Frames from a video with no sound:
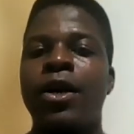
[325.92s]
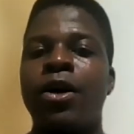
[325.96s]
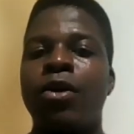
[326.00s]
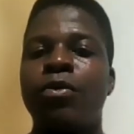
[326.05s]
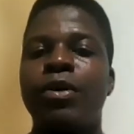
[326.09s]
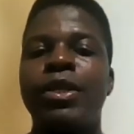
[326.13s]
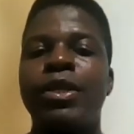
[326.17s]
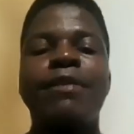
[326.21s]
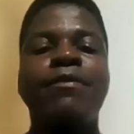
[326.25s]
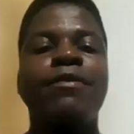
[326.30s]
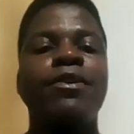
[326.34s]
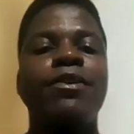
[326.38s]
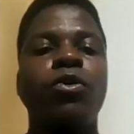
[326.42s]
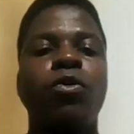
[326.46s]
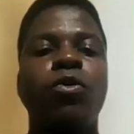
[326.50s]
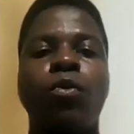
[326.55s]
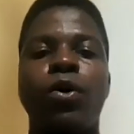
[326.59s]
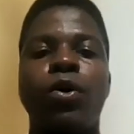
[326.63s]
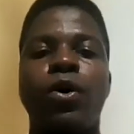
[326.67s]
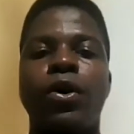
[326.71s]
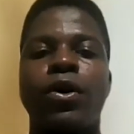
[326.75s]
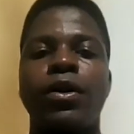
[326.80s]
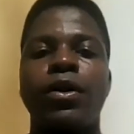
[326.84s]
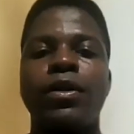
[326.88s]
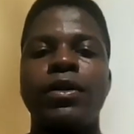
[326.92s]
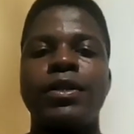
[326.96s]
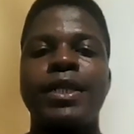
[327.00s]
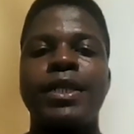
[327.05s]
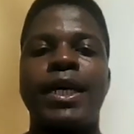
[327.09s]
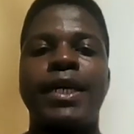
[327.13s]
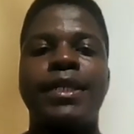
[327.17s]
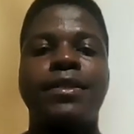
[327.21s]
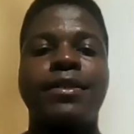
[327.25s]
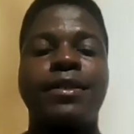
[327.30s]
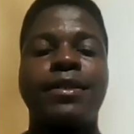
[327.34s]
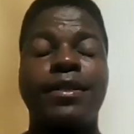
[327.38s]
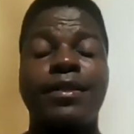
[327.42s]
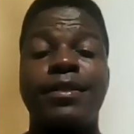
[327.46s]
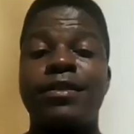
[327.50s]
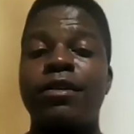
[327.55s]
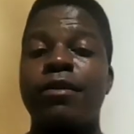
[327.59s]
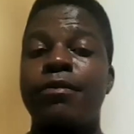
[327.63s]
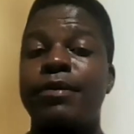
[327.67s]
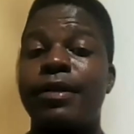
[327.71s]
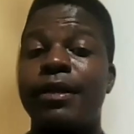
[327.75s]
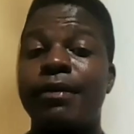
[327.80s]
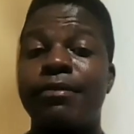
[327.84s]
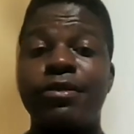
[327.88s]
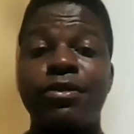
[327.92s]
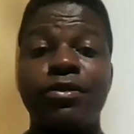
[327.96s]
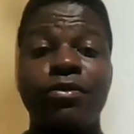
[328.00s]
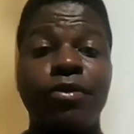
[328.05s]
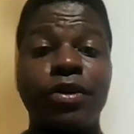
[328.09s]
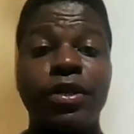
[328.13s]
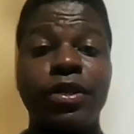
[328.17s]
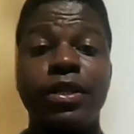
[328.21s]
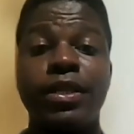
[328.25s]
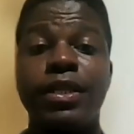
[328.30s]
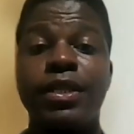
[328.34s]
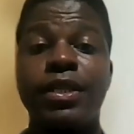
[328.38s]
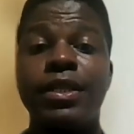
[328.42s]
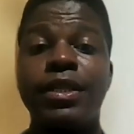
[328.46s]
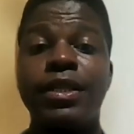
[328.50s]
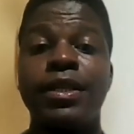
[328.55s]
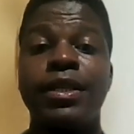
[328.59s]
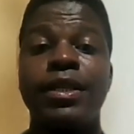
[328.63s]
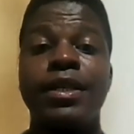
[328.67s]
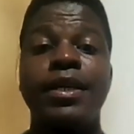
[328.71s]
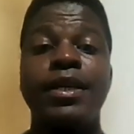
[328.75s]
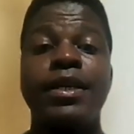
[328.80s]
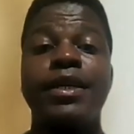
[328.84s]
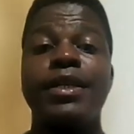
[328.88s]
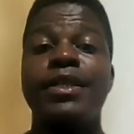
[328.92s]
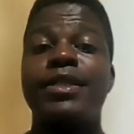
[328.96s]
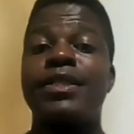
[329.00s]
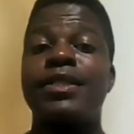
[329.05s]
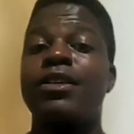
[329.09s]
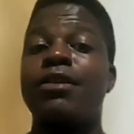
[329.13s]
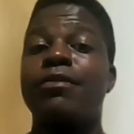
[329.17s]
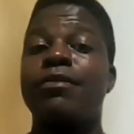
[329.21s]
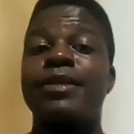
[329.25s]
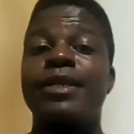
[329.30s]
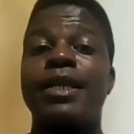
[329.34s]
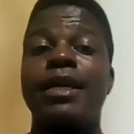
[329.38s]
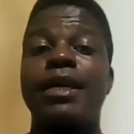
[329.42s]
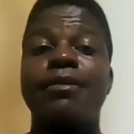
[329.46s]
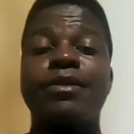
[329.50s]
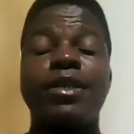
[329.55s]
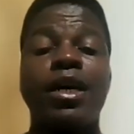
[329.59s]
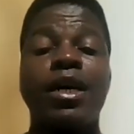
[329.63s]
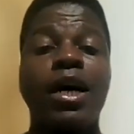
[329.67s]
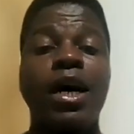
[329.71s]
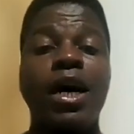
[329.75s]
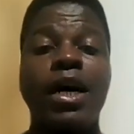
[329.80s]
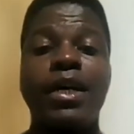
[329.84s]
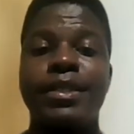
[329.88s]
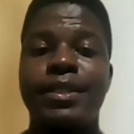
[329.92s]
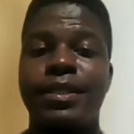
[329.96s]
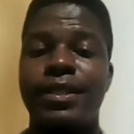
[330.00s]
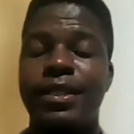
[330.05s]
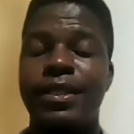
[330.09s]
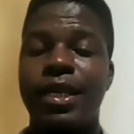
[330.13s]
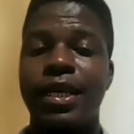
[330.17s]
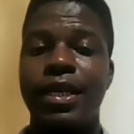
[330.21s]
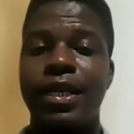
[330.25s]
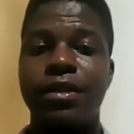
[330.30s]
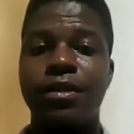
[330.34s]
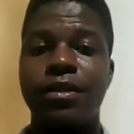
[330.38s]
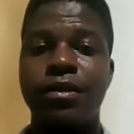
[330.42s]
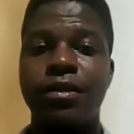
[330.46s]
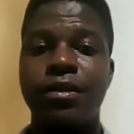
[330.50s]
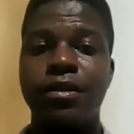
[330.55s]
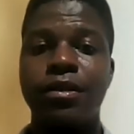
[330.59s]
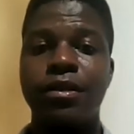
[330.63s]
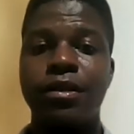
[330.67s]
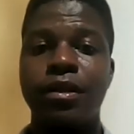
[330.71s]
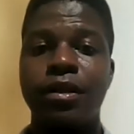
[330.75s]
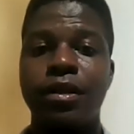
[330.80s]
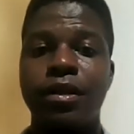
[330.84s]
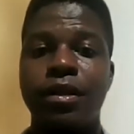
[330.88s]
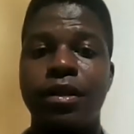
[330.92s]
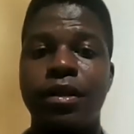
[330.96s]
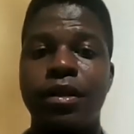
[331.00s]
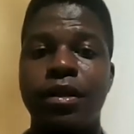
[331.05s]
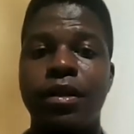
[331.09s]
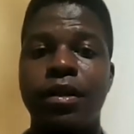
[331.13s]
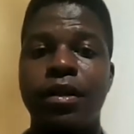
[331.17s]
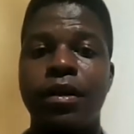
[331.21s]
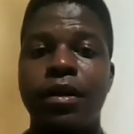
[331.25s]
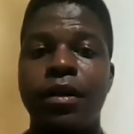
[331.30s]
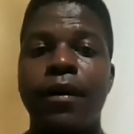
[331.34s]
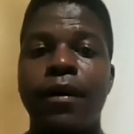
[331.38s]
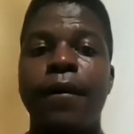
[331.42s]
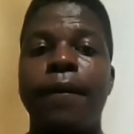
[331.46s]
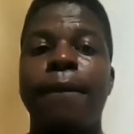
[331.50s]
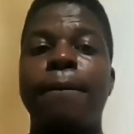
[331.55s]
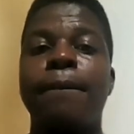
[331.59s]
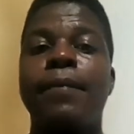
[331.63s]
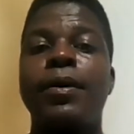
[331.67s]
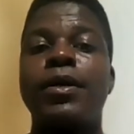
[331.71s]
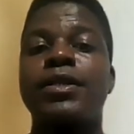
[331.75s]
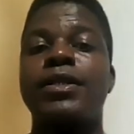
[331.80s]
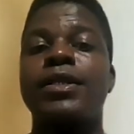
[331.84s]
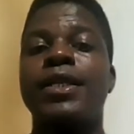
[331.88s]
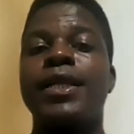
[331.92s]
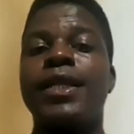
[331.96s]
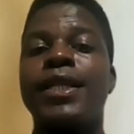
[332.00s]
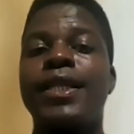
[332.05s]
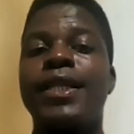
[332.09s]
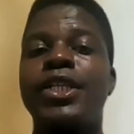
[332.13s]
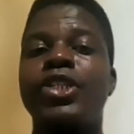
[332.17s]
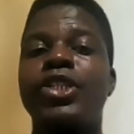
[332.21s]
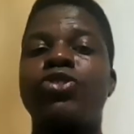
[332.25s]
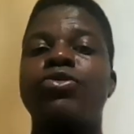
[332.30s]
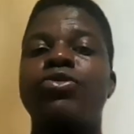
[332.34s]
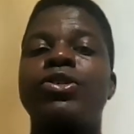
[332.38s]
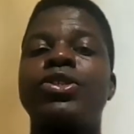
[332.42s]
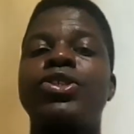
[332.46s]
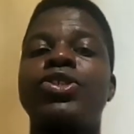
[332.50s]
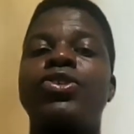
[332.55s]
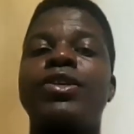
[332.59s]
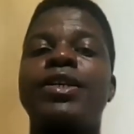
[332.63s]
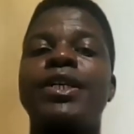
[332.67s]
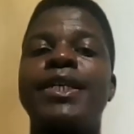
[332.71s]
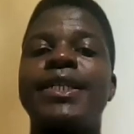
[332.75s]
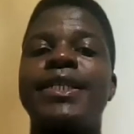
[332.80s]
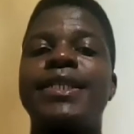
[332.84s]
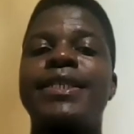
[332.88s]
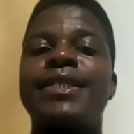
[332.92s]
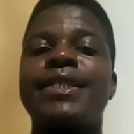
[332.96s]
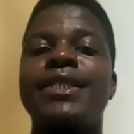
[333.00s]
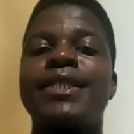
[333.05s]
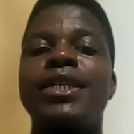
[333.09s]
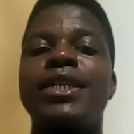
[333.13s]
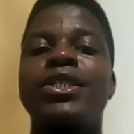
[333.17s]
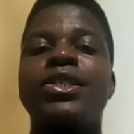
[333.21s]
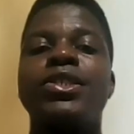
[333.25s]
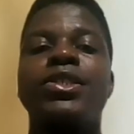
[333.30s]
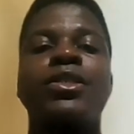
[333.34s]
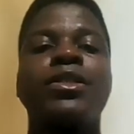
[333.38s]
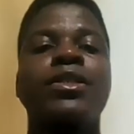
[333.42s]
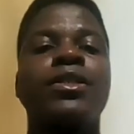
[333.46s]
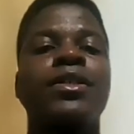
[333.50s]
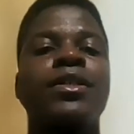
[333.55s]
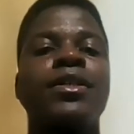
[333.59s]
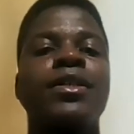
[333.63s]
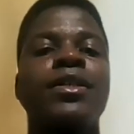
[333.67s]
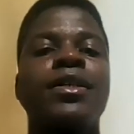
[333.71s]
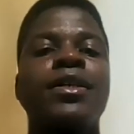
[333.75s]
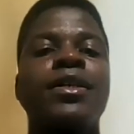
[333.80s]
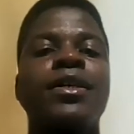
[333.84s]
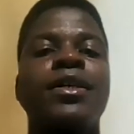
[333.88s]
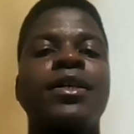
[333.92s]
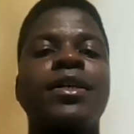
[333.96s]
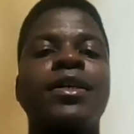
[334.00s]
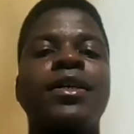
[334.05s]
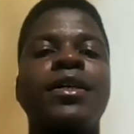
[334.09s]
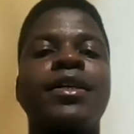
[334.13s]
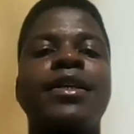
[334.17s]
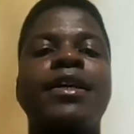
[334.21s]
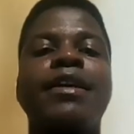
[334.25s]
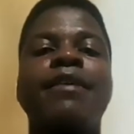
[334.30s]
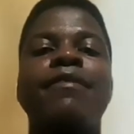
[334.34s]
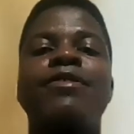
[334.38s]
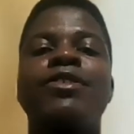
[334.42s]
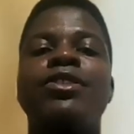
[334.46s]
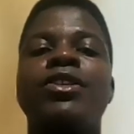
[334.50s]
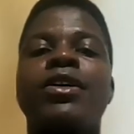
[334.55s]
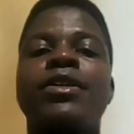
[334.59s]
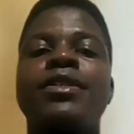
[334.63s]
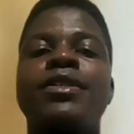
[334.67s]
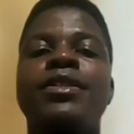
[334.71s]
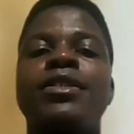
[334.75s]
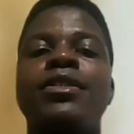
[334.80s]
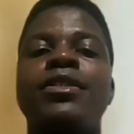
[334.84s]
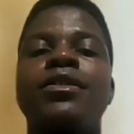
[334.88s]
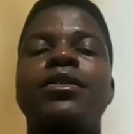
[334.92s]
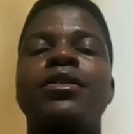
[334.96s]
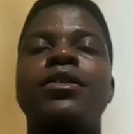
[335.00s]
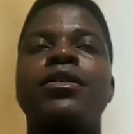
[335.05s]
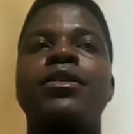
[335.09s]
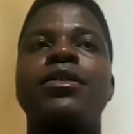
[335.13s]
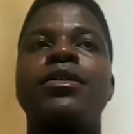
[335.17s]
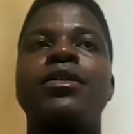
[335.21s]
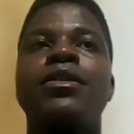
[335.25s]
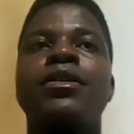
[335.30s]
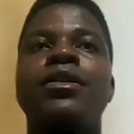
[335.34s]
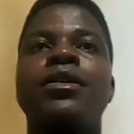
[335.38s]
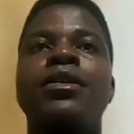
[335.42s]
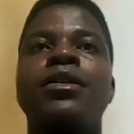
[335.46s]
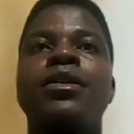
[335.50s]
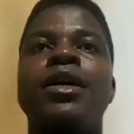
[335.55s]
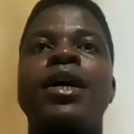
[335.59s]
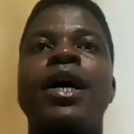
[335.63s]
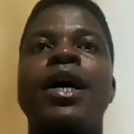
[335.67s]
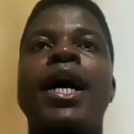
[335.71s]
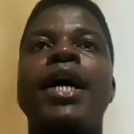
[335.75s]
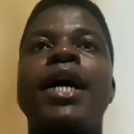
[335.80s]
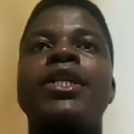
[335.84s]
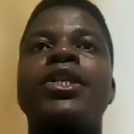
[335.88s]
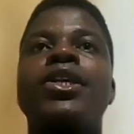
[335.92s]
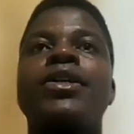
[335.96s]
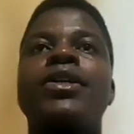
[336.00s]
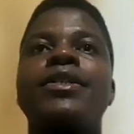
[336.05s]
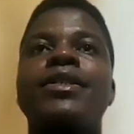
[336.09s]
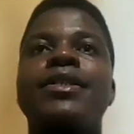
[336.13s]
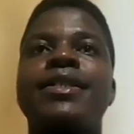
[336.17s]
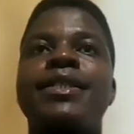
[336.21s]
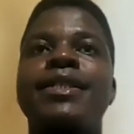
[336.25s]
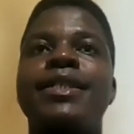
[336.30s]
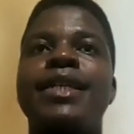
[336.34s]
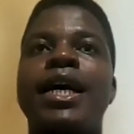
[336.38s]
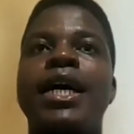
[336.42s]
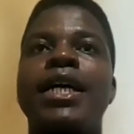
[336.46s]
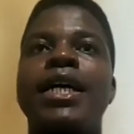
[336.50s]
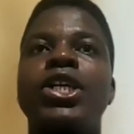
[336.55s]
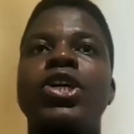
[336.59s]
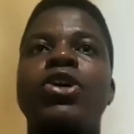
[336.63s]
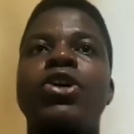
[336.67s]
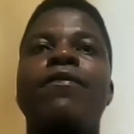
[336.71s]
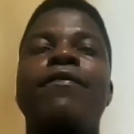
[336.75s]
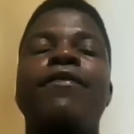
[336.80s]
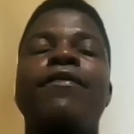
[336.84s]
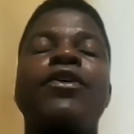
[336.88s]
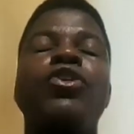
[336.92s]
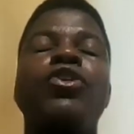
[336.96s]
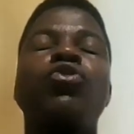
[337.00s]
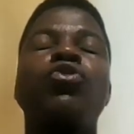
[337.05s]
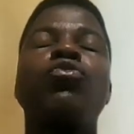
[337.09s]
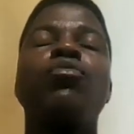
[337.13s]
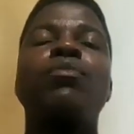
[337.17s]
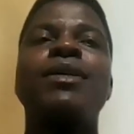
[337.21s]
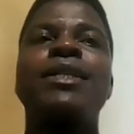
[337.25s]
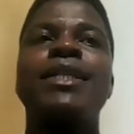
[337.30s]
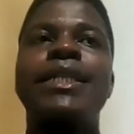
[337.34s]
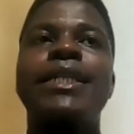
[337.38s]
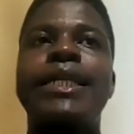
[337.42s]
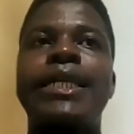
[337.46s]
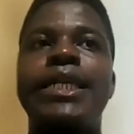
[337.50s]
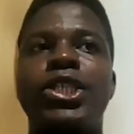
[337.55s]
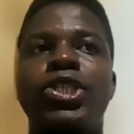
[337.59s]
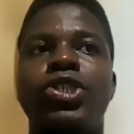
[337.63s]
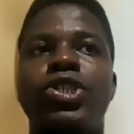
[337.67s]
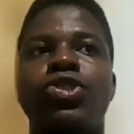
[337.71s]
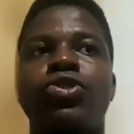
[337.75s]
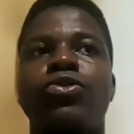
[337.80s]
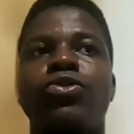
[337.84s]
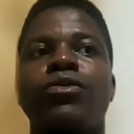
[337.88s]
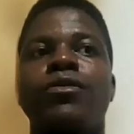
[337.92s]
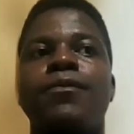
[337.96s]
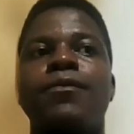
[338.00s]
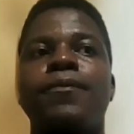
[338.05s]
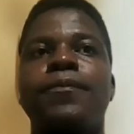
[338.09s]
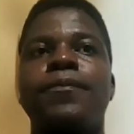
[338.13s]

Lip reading: We live in a world that is sometimes friendly, it's sometimes hostile, but literature, in a sense, gives us an understanding of human nature.